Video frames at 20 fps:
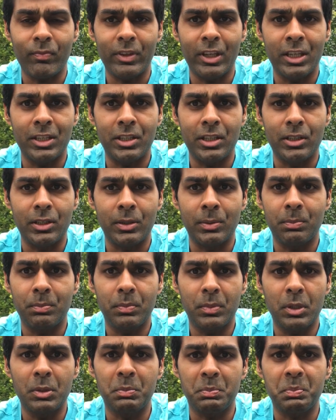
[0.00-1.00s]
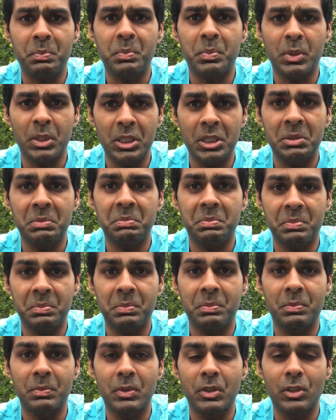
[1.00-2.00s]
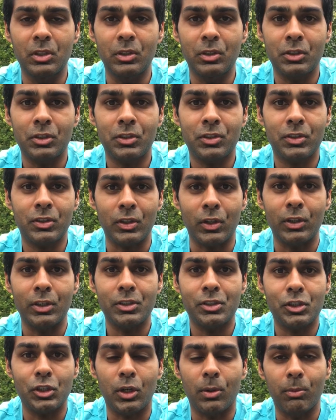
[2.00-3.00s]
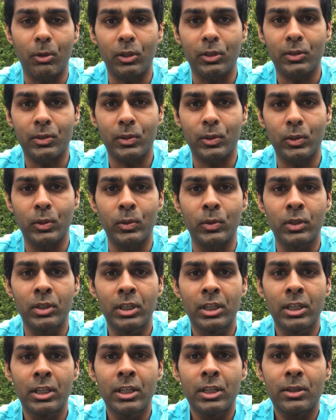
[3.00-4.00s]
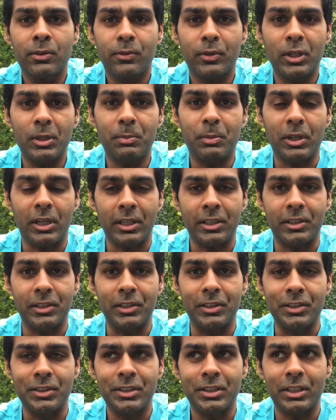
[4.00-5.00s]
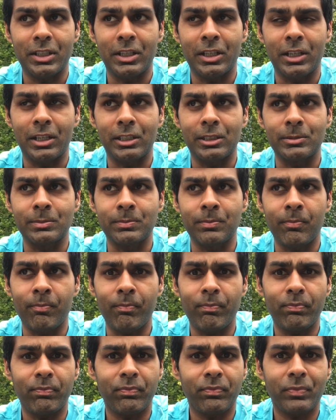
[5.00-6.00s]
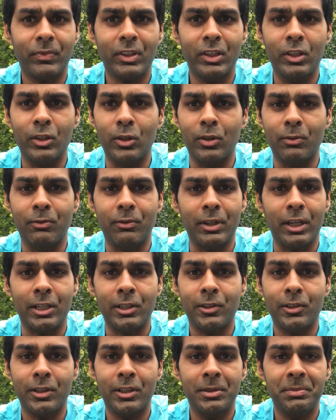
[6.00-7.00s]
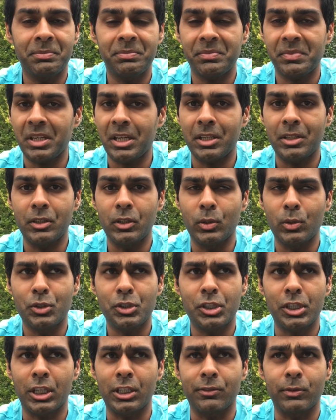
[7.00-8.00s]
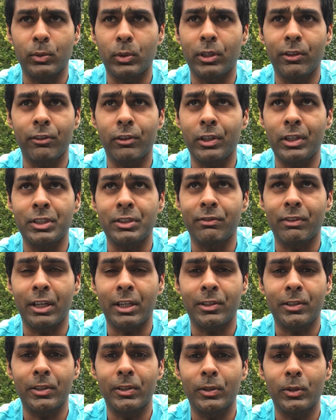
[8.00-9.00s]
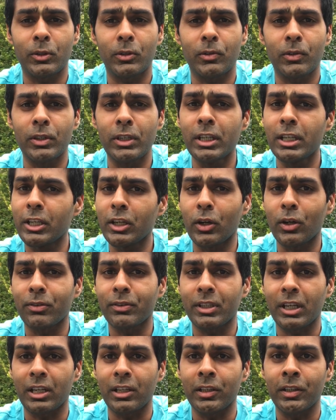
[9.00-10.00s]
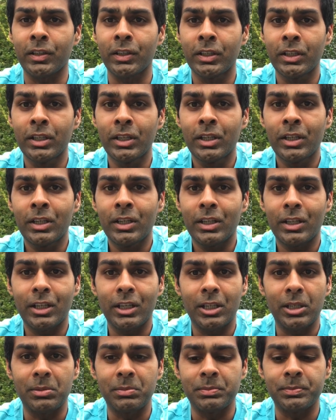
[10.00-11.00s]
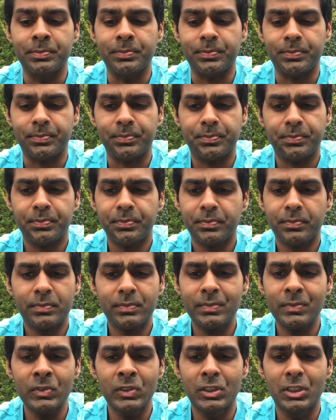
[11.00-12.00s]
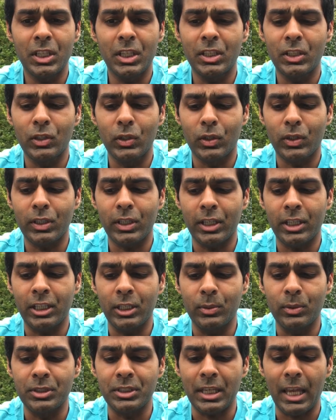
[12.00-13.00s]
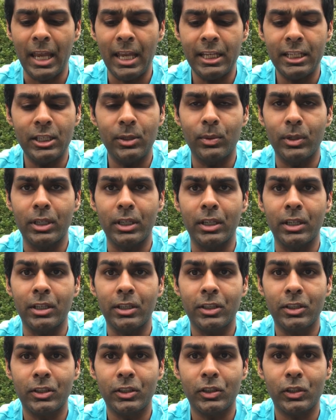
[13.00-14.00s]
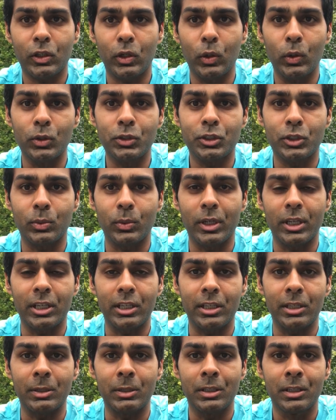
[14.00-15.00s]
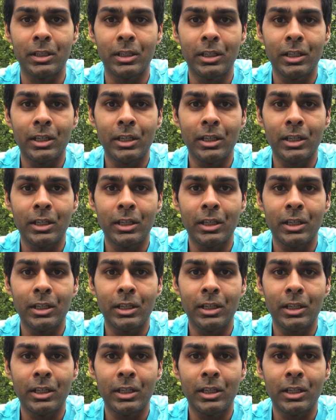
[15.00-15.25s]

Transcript: He did a pretty, you know, solid job all through free practice. You know, Valtteri had no chance for whatever reason. Valtteri looked really off color. Didn't look like he was anywhere close to where he